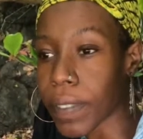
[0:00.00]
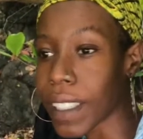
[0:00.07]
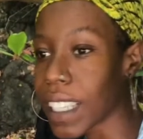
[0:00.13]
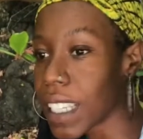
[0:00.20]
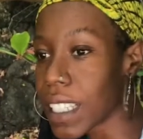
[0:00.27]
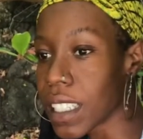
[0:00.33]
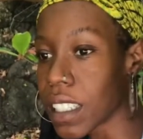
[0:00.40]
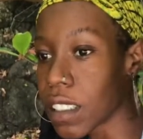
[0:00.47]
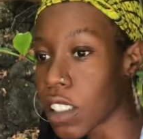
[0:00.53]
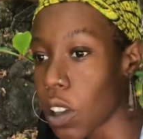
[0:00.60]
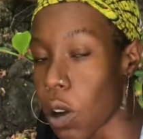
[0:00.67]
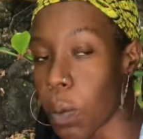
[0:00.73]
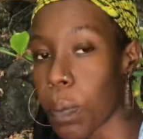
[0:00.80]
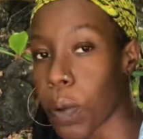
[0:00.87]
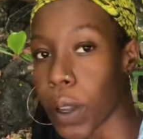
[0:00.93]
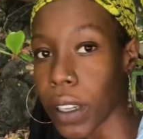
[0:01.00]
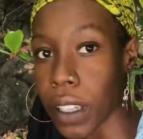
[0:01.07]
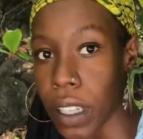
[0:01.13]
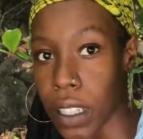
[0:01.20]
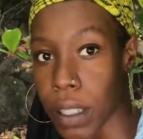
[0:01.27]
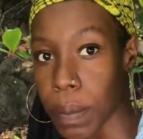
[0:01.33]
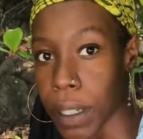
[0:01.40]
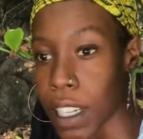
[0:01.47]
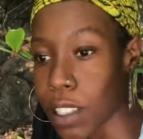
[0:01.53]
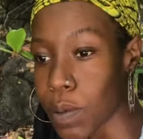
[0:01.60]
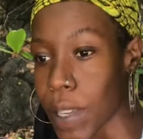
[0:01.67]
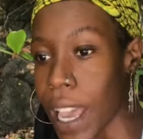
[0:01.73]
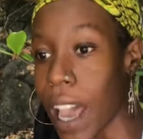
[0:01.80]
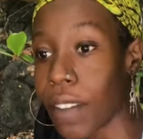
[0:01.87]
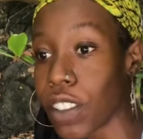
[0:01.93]
It is so pointless, because we
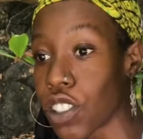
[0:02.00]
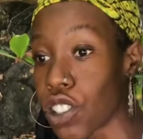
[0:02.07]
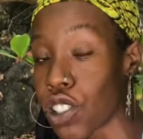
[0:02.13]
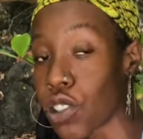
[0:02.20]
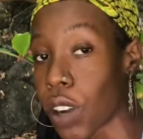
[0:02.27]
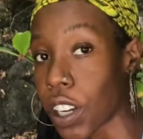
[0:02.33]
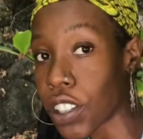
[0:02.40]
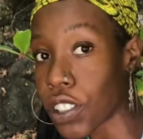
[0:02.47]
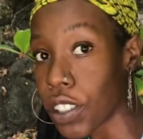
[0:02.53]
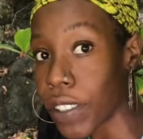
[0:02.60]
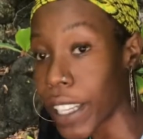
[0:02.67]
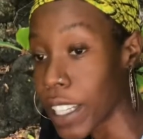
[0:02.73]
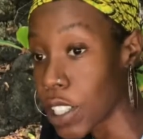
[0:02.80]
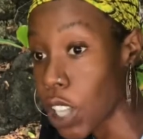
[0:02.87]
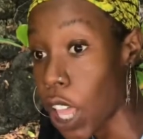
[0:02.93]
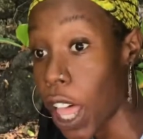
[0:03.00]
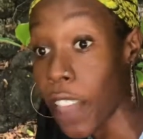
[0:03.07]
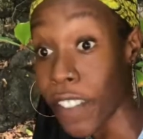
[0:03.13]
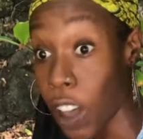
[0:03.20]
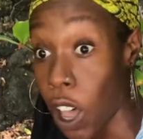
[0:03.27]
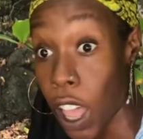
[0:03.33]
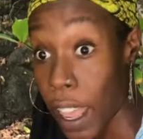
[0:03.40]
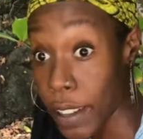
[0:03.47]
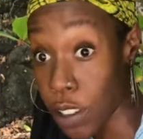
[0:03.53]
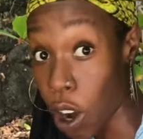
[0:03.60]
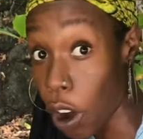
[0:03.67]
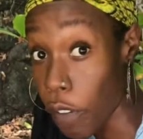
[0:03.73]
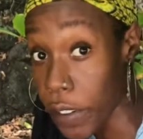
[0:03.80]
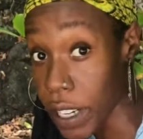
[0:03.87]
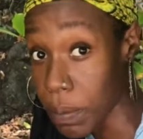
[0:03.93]
have a structure that has
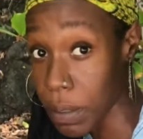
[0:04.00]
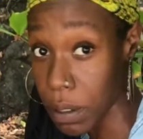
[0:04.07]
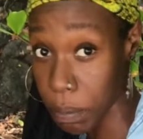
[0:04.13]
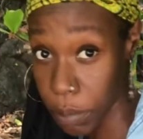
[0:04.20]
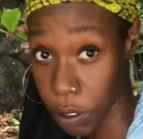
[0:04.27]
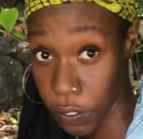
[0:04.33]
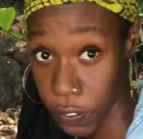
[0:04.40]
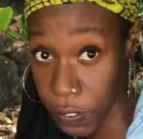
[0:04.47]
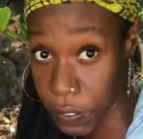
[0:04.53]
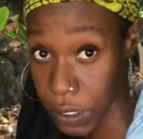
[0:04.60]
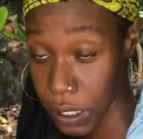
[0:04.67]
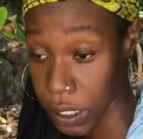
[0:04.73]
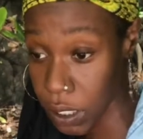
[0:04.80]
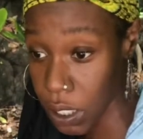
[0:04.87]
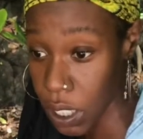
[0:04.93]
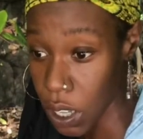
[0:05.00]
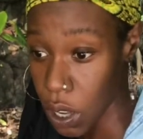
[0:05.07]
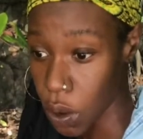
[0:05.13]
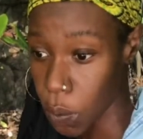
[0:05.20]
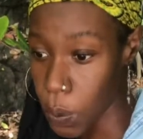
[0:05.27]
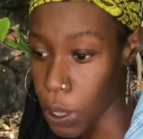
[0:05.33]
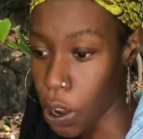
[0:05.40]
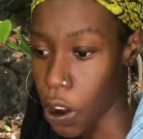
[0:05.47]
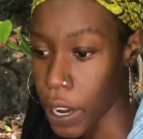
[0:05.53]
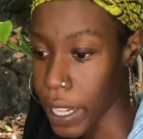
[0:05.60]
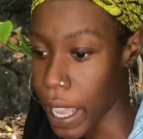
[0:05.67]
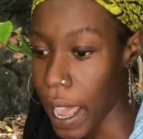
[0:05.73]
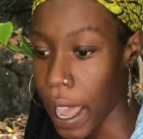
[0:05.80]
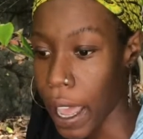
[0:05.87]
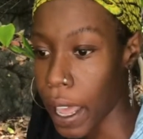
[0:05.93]
already been built for us. We already
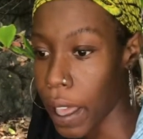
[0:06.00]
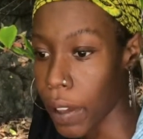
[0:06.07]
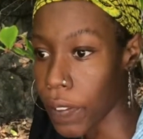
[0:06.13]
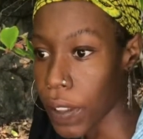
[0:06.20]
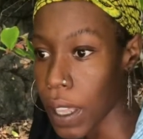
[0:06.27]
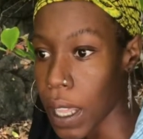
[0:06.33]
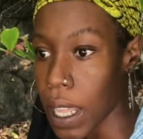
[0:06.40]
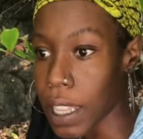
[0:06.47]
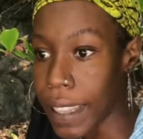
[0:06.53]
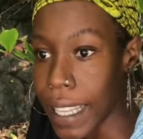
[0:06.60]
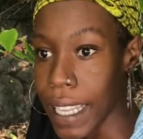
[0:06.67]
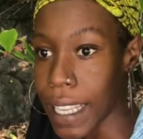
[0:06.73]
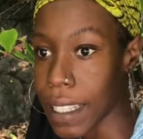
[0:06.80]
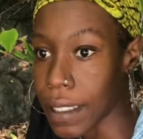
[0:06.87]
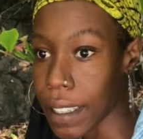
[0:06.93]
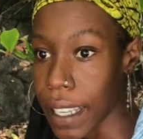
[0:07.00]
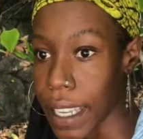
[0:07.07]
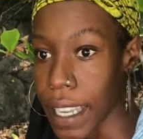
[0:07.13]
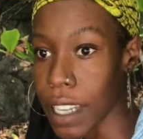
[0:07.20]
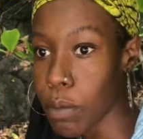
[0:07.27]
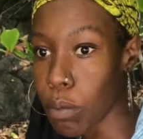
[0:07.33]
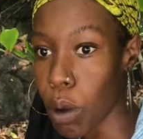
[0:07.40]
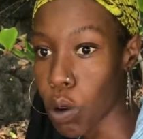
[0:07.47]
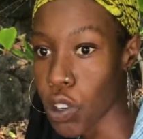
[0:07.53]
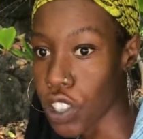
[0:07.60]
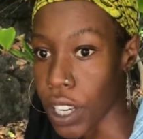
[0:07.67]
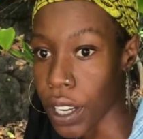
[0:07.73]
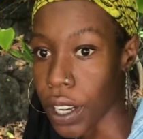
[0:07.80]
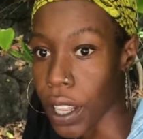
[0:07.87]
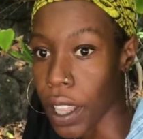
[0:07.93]
have things in motion
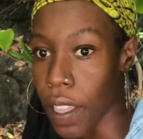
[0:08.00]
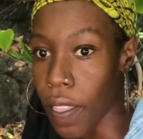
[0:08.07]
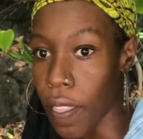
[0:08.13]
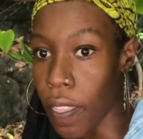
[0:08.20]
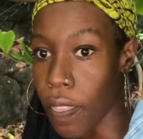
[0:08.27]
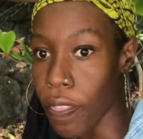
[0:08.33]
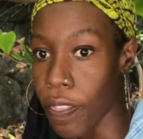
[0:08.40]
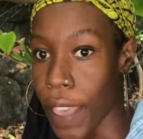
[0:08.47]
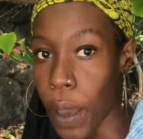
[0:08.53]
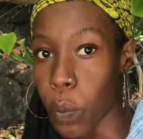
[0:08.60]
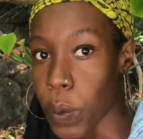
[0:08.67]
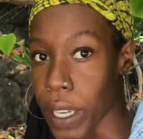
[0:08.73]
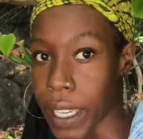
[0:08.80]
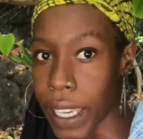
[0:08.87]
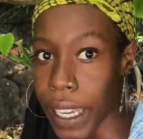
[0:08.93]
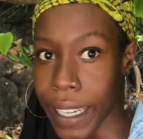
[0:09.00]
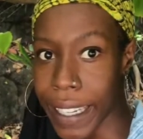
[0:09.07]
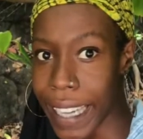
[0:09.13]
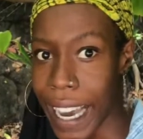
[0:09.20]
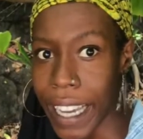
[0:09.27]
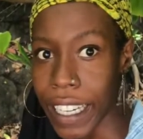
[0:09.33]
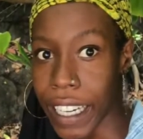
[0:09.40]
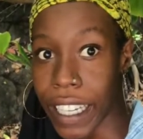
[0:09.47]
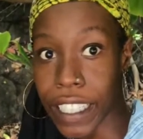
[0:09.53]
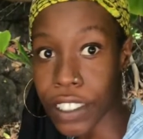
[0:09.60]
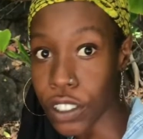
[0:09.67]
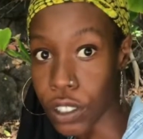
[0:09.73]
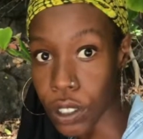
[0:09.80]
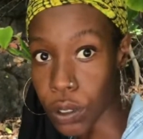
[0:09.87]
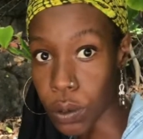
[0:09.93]
that we cannot
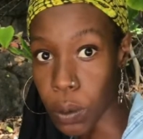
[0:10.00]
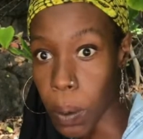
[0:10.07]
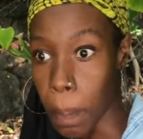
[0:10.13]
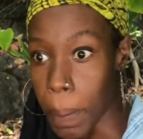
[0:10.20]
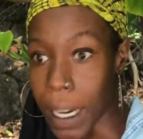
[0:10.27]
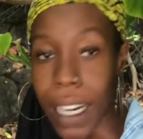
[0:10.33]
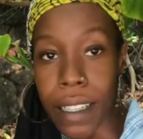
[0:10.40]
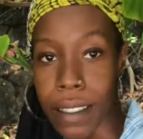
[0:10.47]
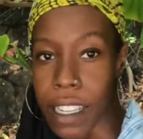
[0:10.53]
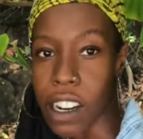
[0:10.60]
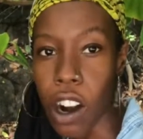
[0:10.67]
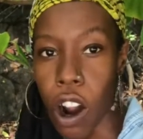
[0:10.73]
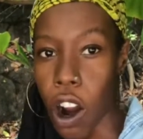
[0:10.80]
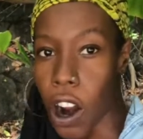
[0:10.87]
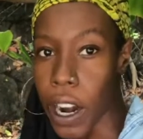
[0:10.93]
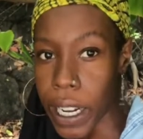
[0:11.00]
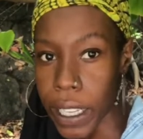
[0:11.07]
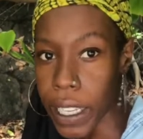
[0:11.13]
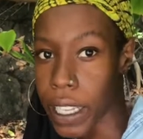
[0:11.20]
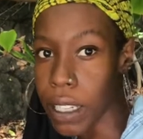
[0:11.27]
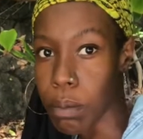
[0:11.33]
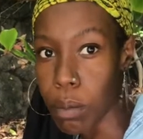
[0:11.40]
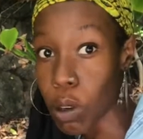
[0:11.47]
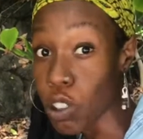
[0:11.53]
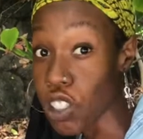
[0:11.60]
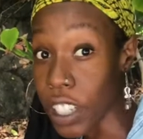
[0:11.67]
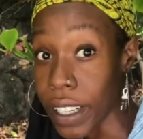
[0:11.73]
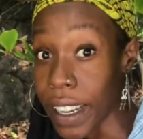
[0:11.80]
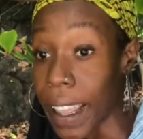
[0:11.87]
undo, because they're already in motion